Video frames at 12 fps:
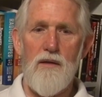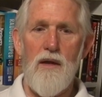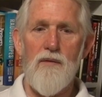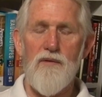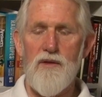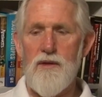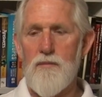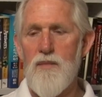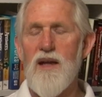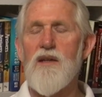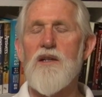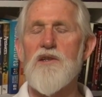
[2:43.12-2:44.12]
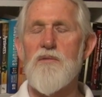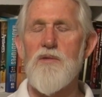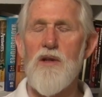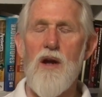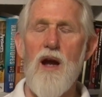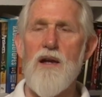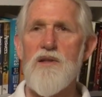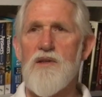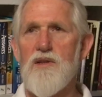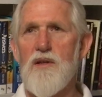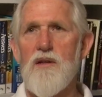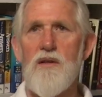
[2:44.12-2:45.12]
of a mechanism to
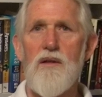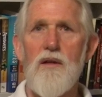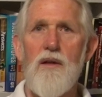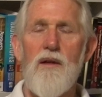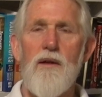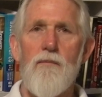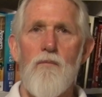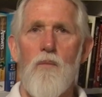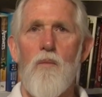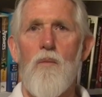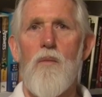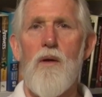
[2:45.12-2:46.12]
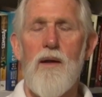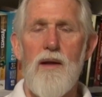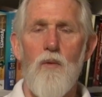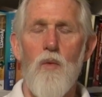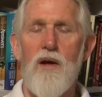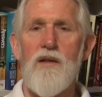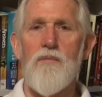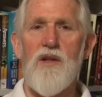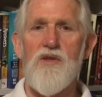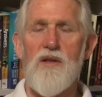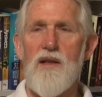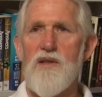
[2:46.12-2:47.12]
cause one,
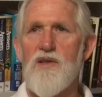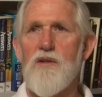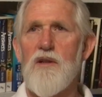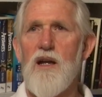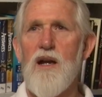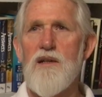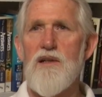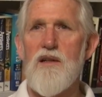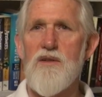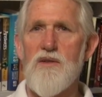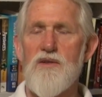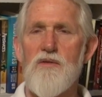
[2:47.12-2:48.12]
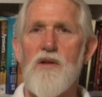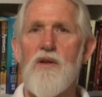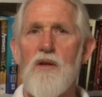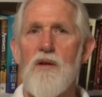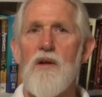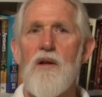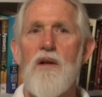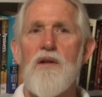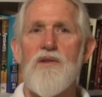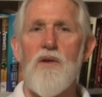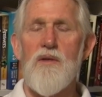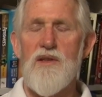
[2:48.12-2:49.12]
much less 30 ice ages to occur.
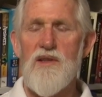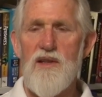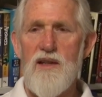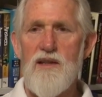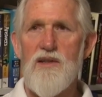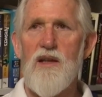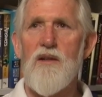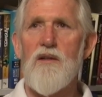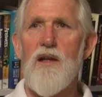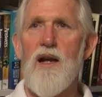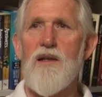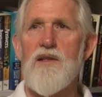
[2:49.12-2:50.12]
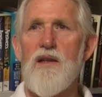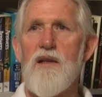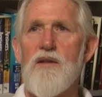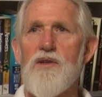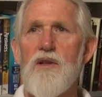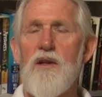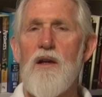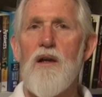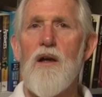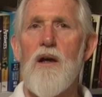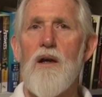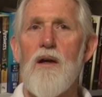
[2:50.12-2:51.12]
So it's the single ice age,
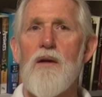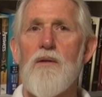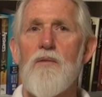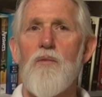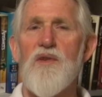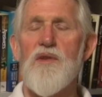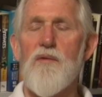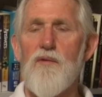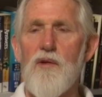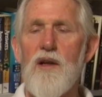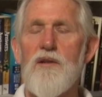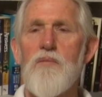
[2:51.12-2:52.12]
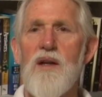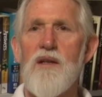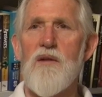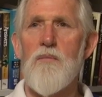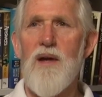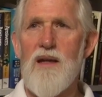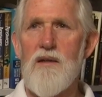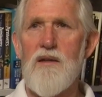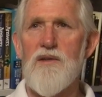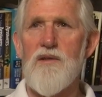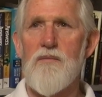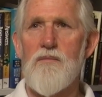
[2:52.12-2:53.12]
with the flood being the
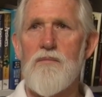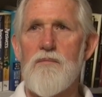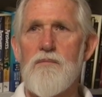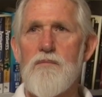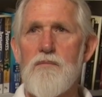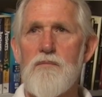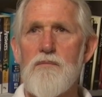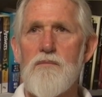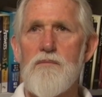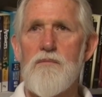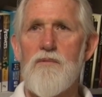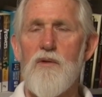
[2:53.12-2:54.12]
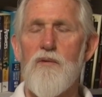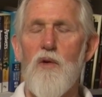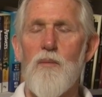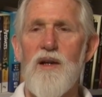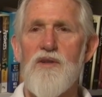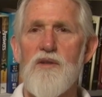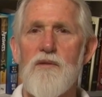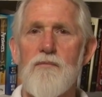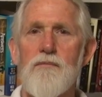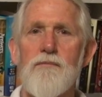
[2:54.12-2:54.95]
mechanism for formation.